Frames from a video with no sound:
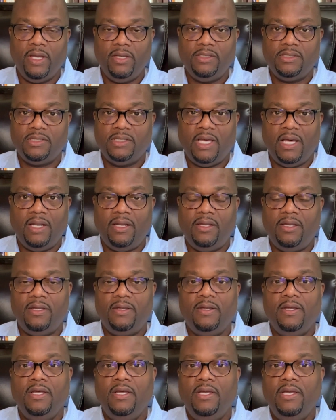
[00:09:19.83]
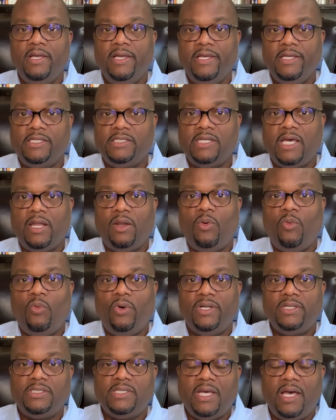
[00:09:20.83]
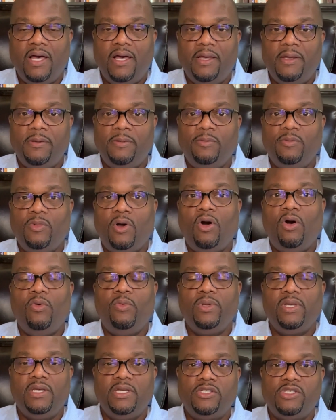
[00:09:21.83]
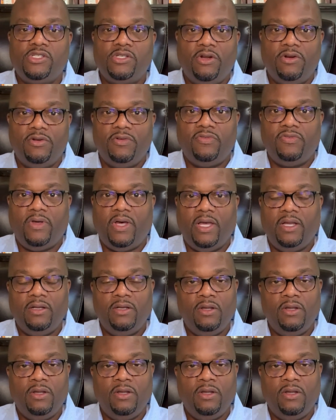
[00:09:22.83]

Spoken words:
It's not a one-time, oh, we get certified.